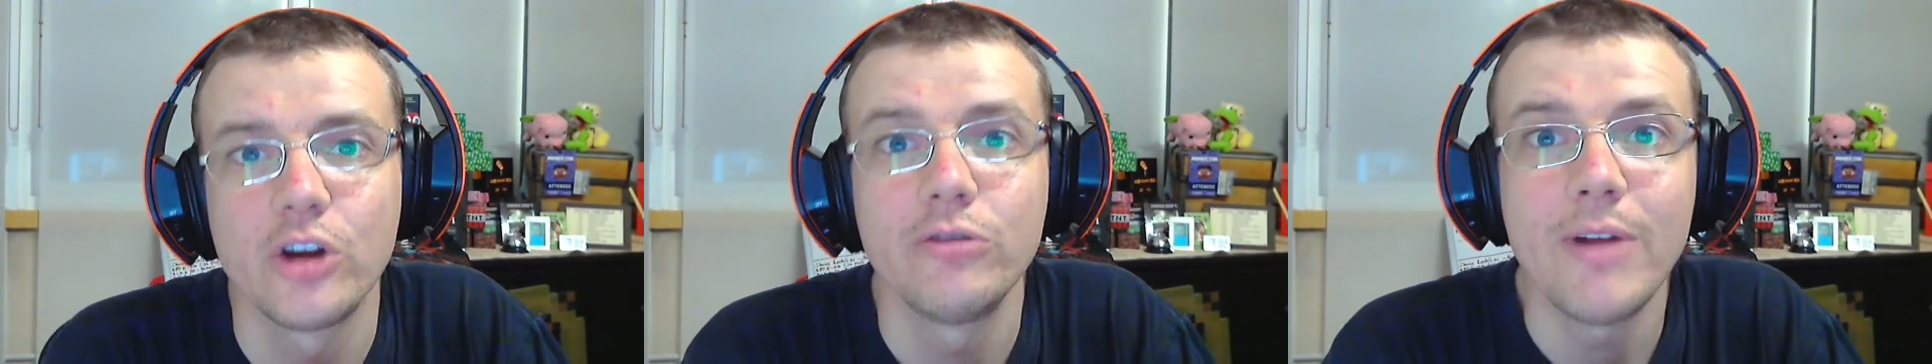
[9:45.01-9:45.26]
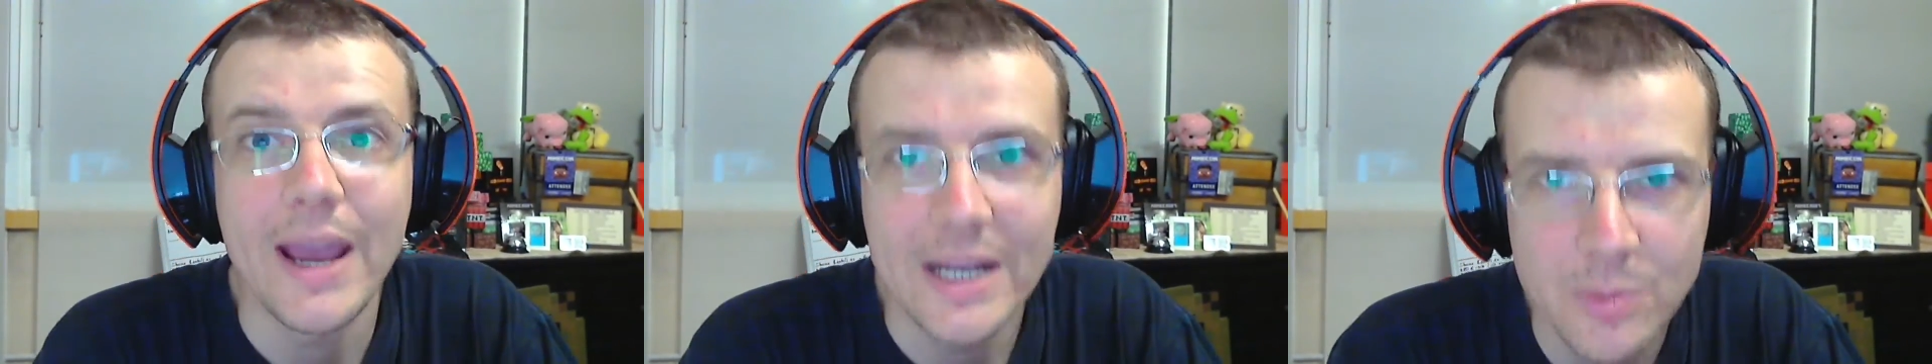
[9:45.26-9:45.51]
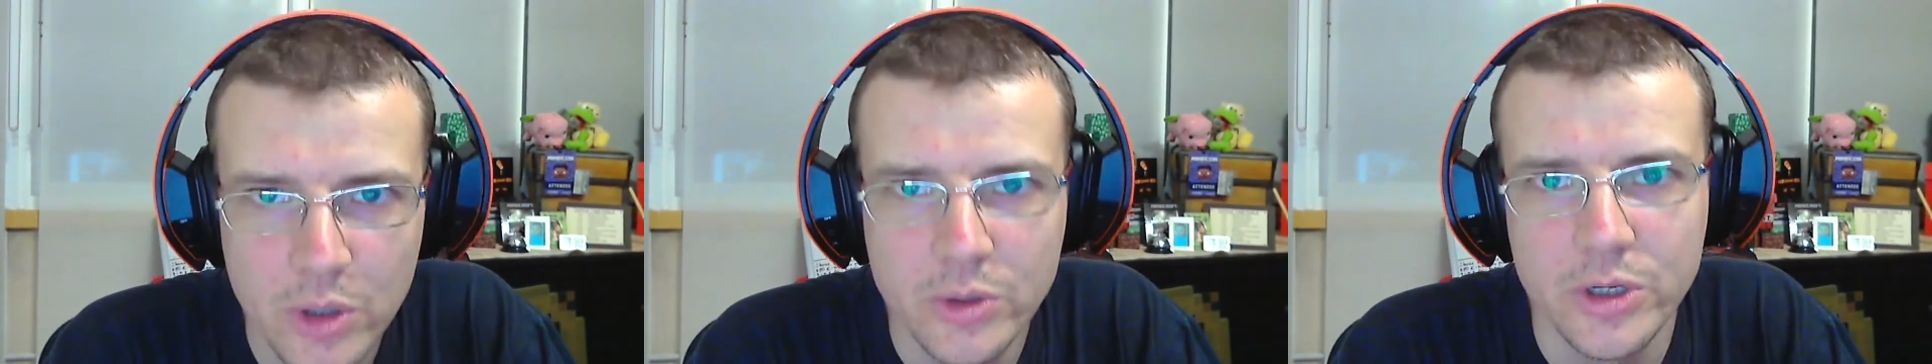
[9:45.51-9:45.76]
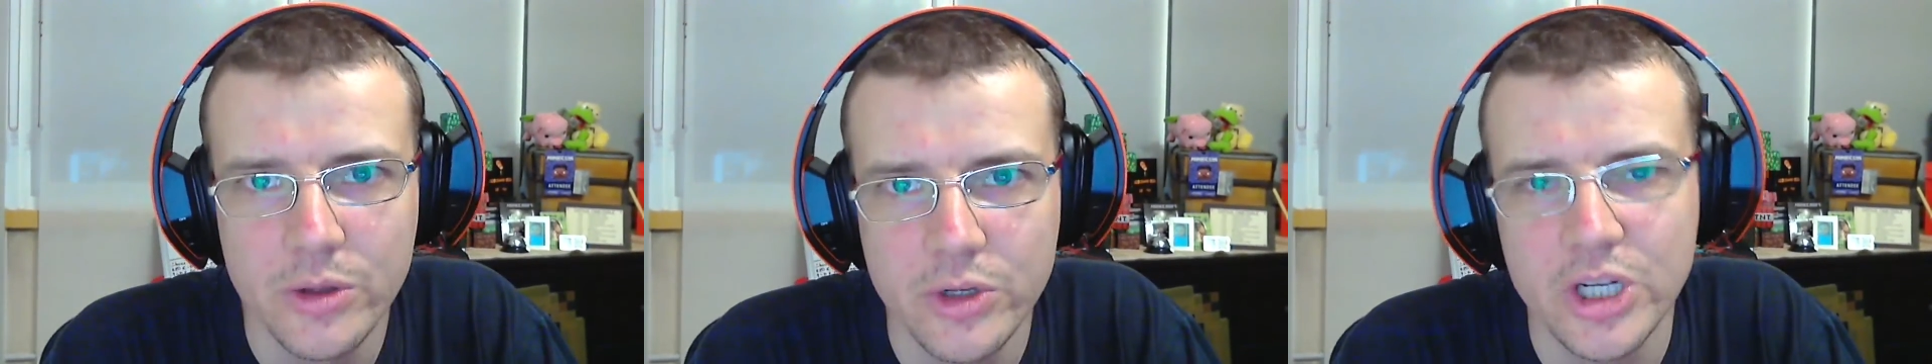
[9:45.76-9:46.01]
correct
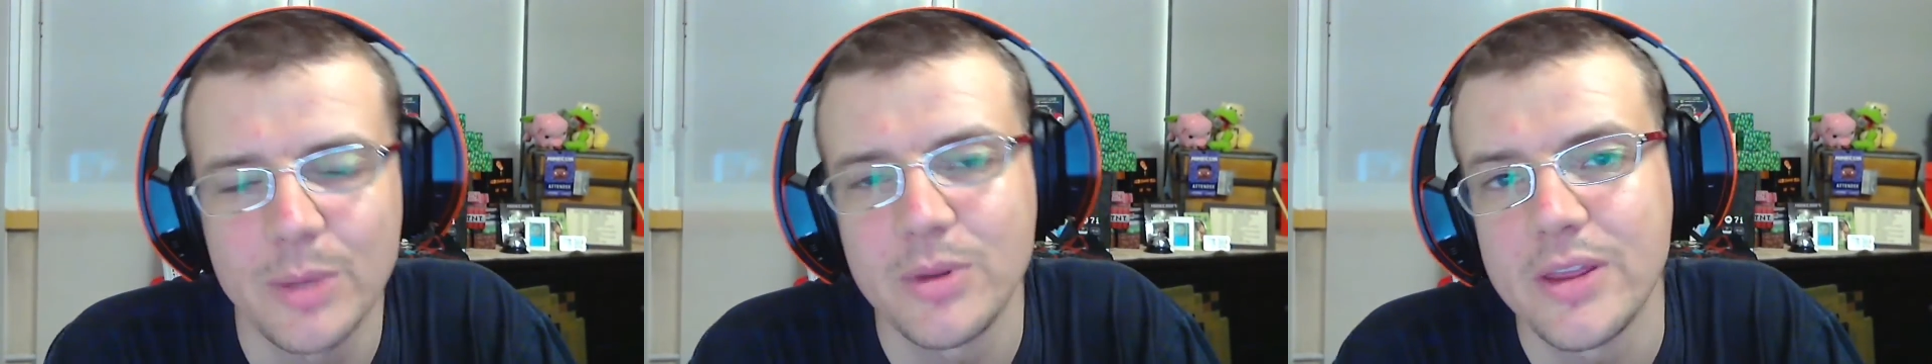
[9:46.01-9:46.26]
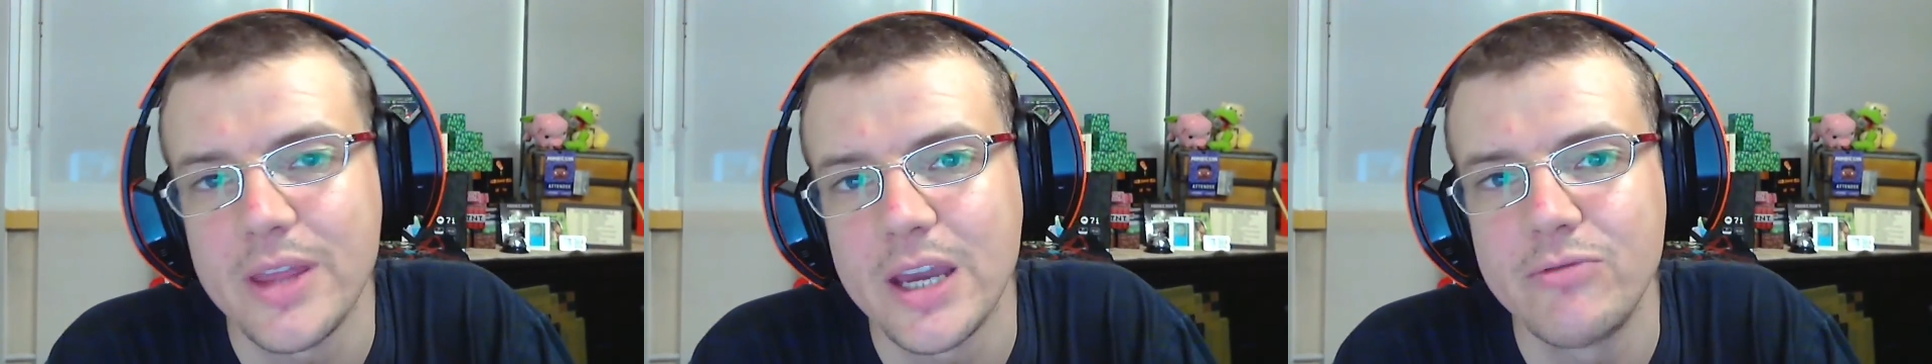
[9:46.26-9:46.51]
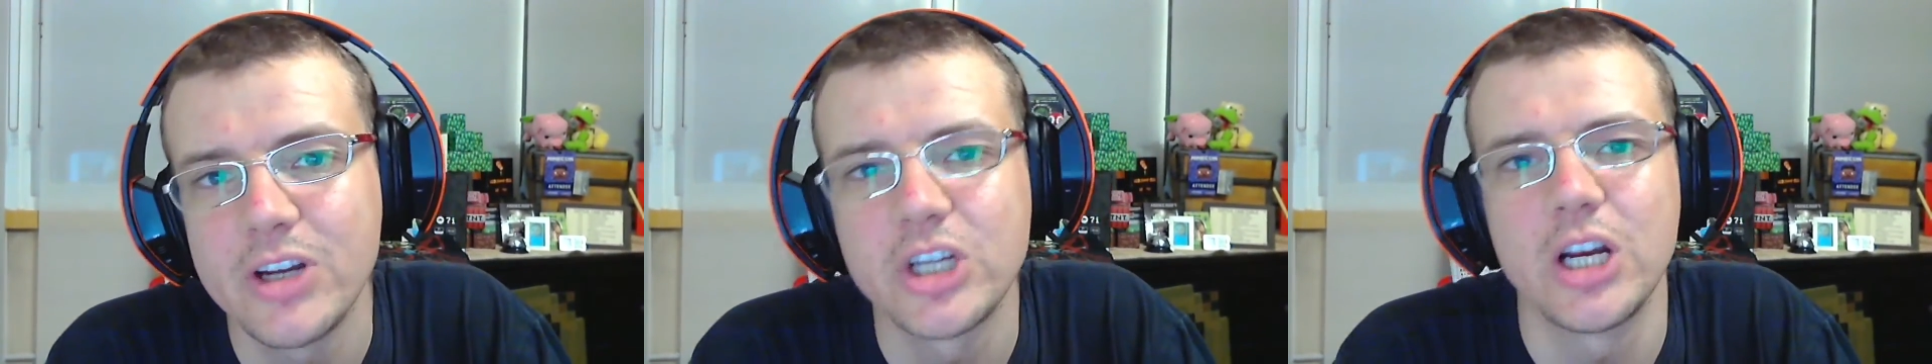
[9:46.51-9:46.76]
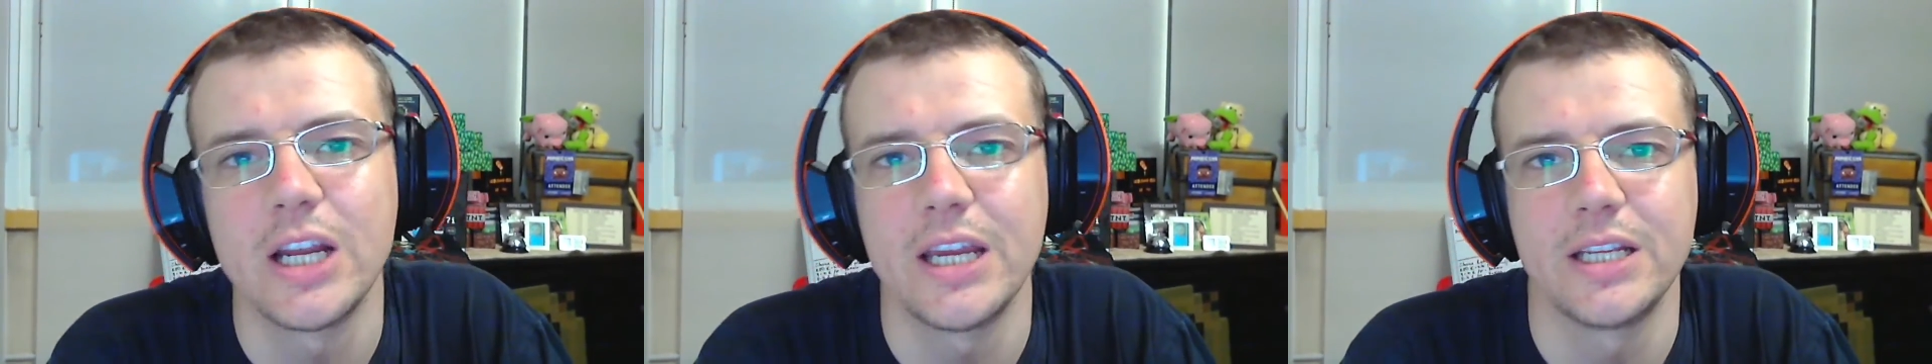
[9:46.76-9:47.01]
Bluetooth chip that they
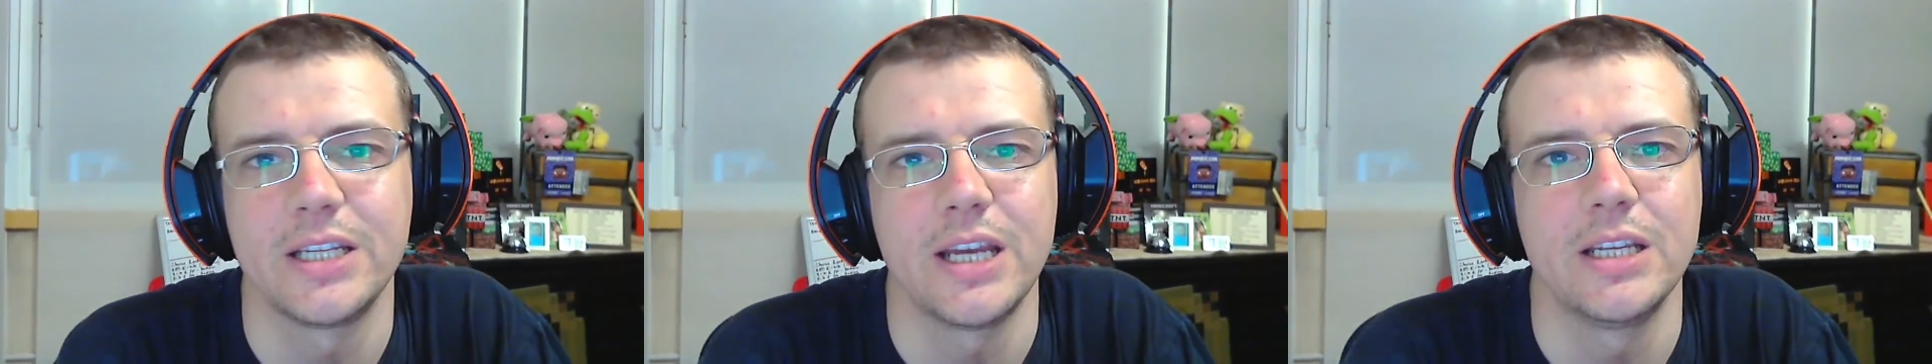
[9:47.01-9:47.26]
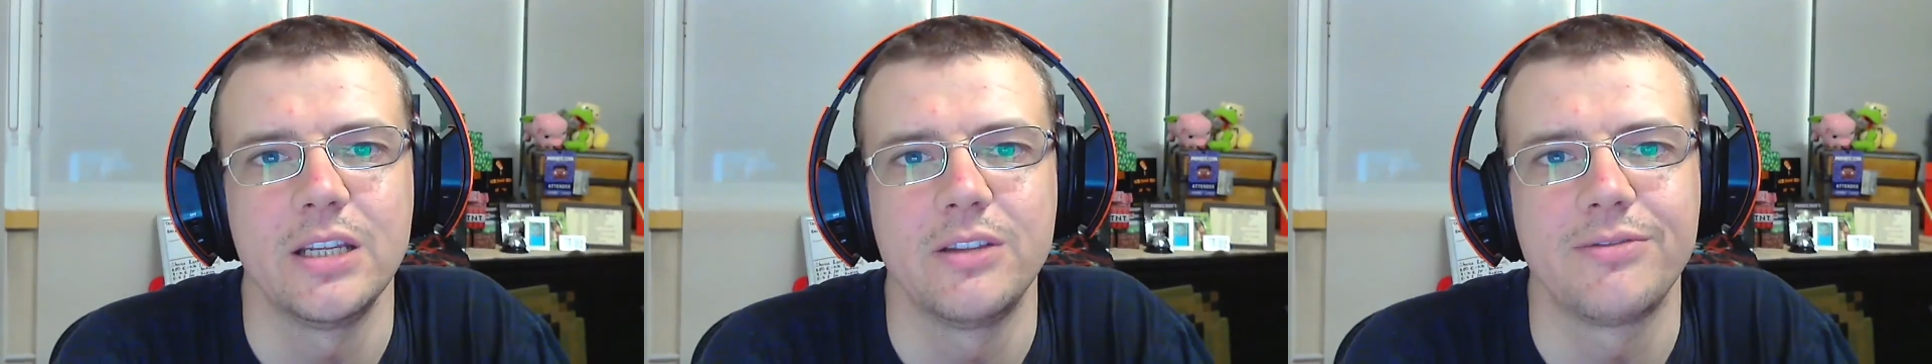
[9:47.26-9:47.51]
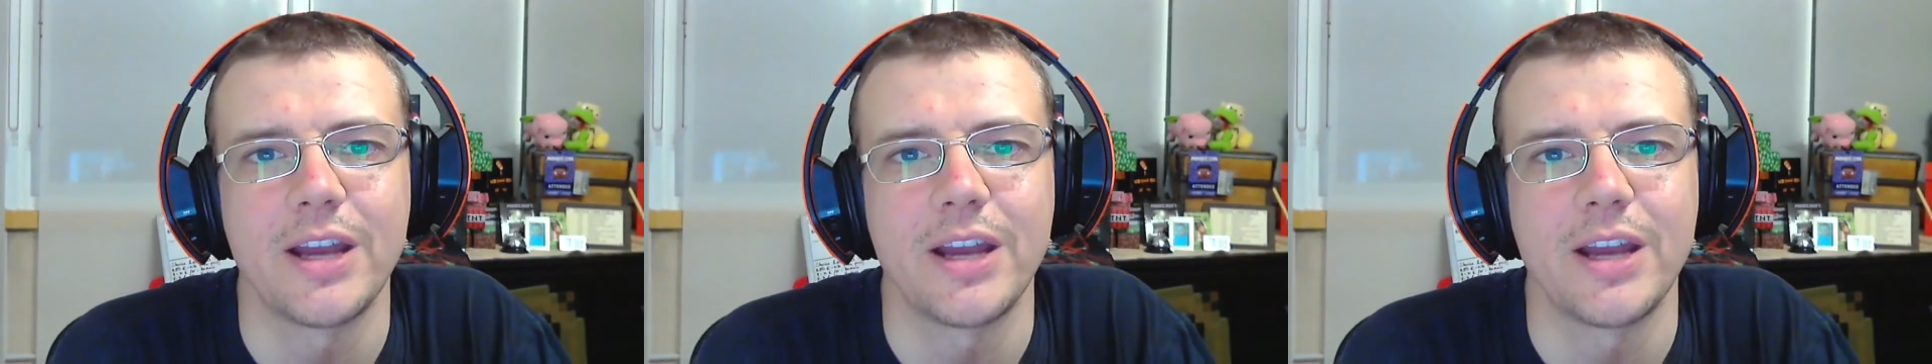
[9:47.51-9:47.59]
originally intended